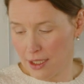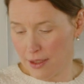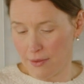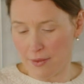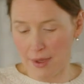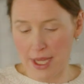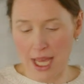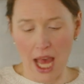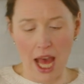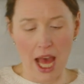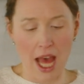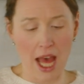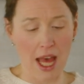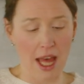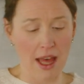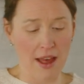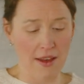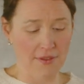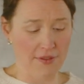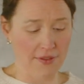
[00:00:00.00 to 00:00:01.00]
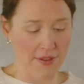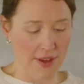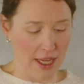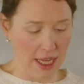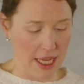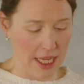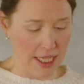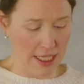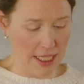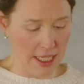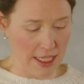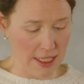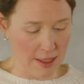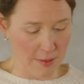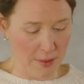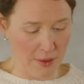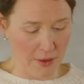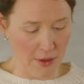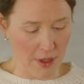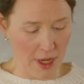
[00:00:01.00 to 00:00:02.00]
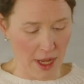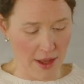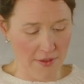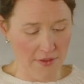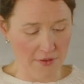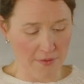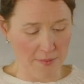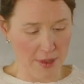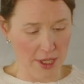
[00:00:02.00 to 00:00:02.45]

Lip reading: We have a teaspoon of